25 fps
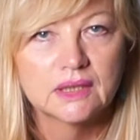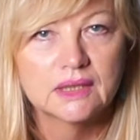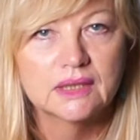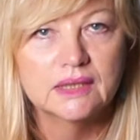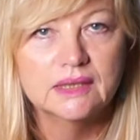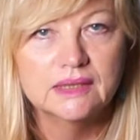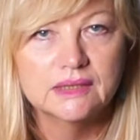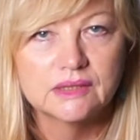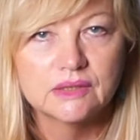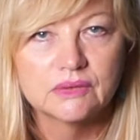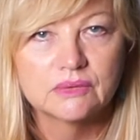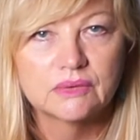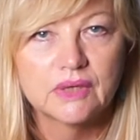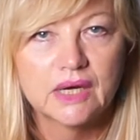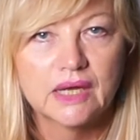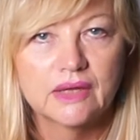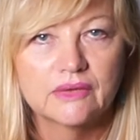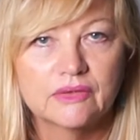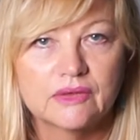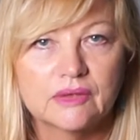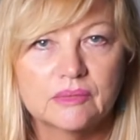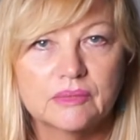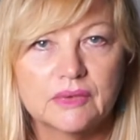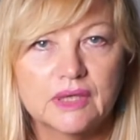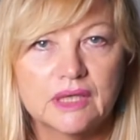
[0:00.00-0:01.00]
is around
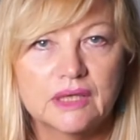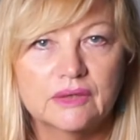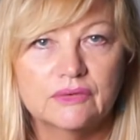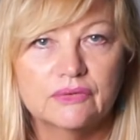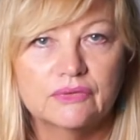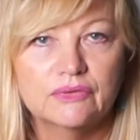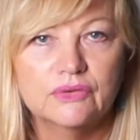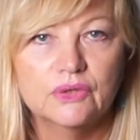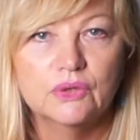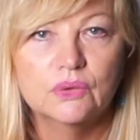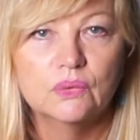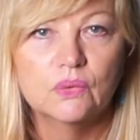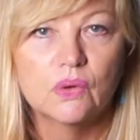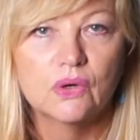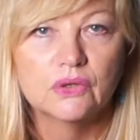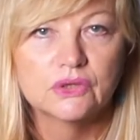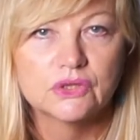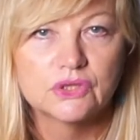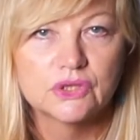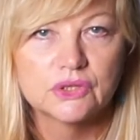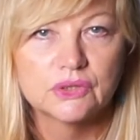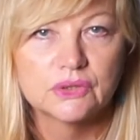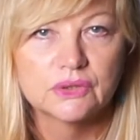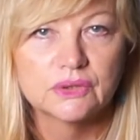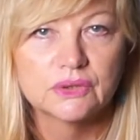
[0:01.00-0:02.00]
them if you want
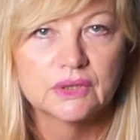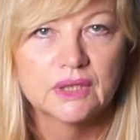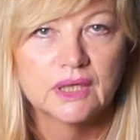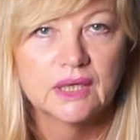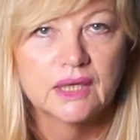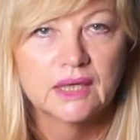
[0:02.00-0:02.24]
to.